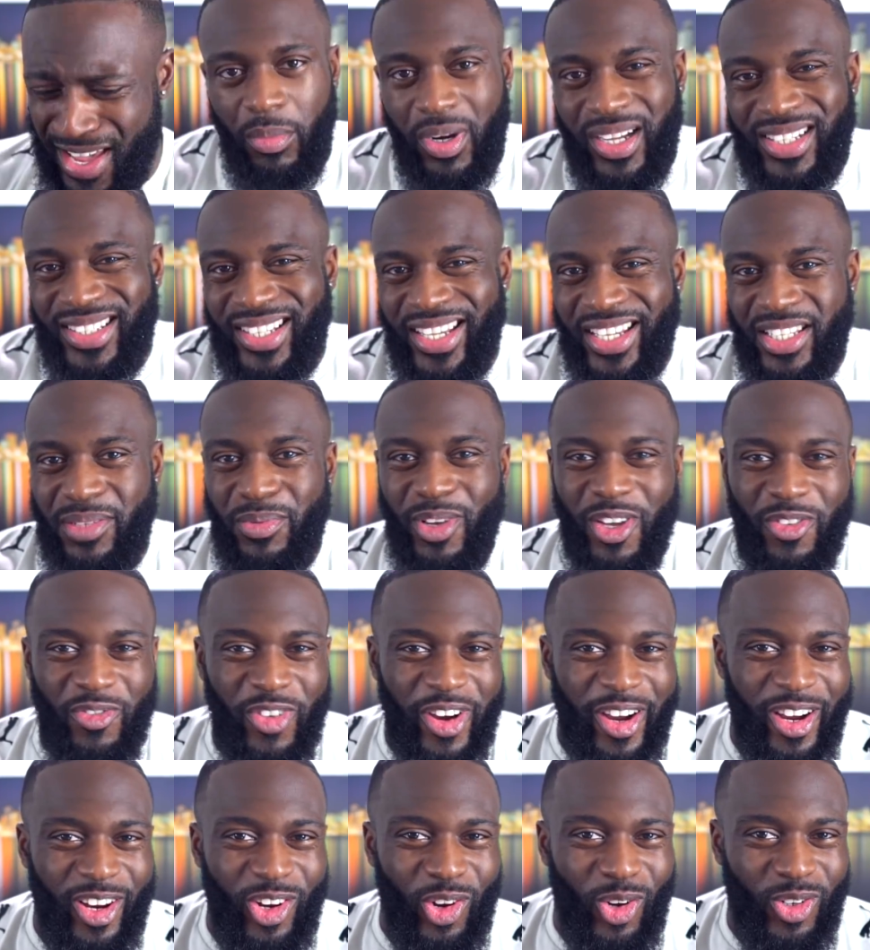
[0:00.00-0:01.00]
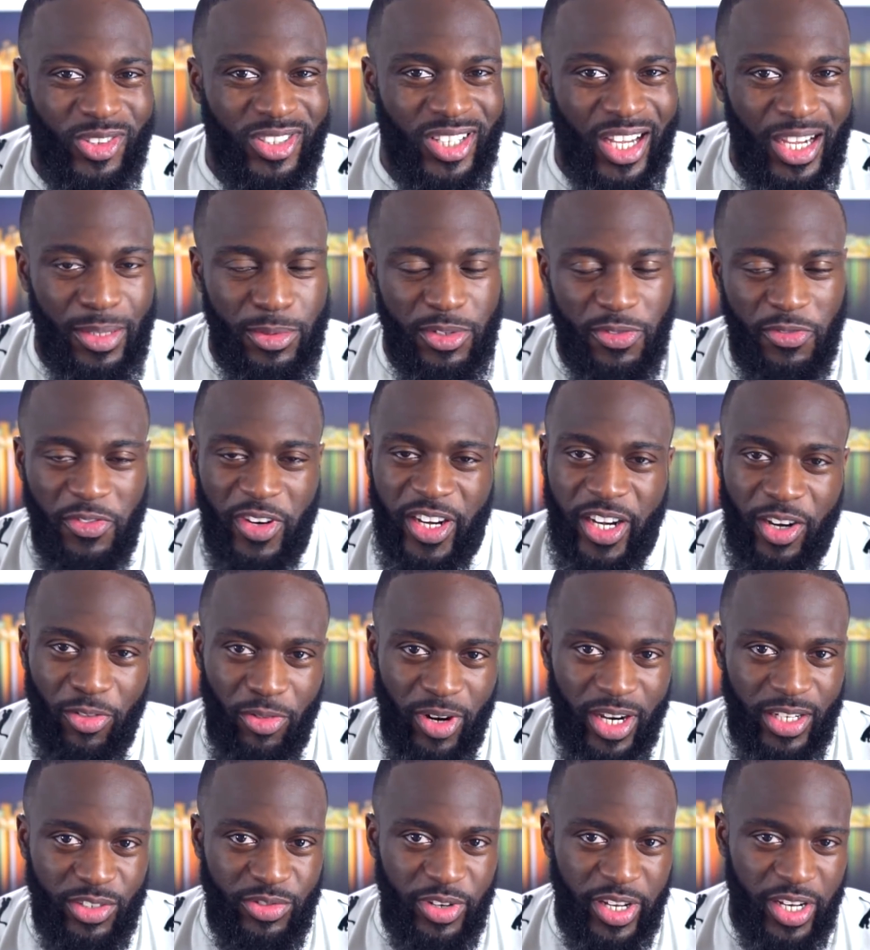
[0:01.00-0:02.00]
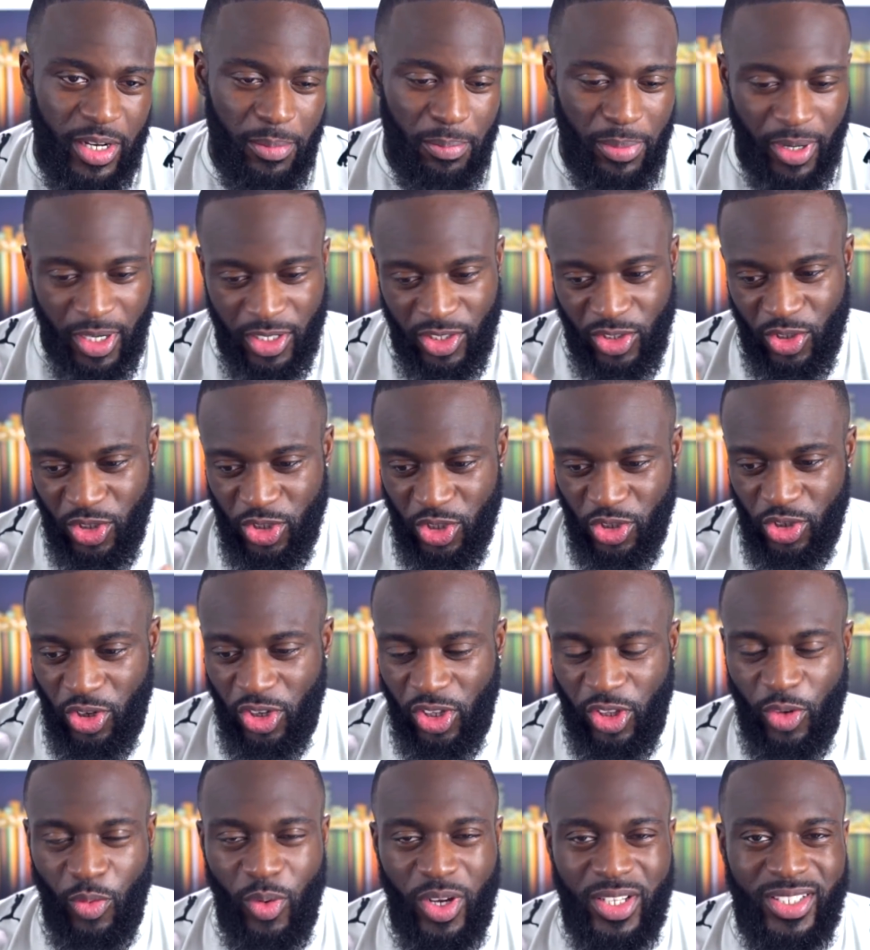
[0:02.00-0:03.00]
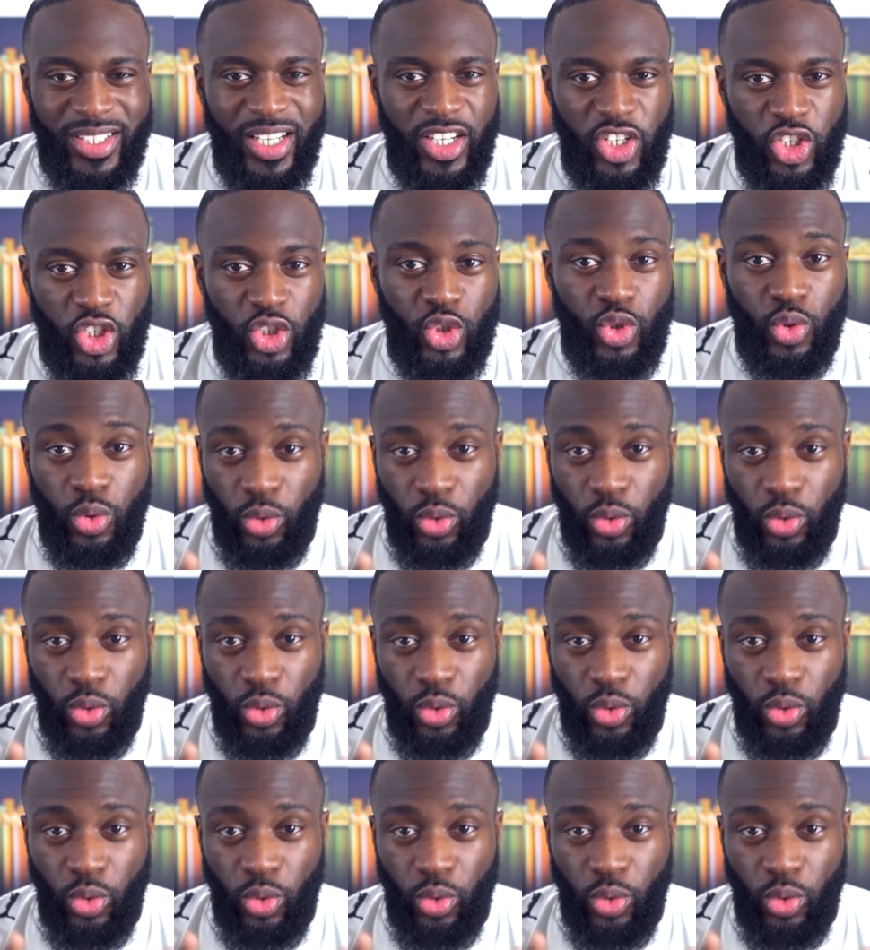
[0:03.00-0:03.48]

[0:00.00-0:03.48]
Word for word: but it takes me a very long time to find the right training partners because you got the ones that just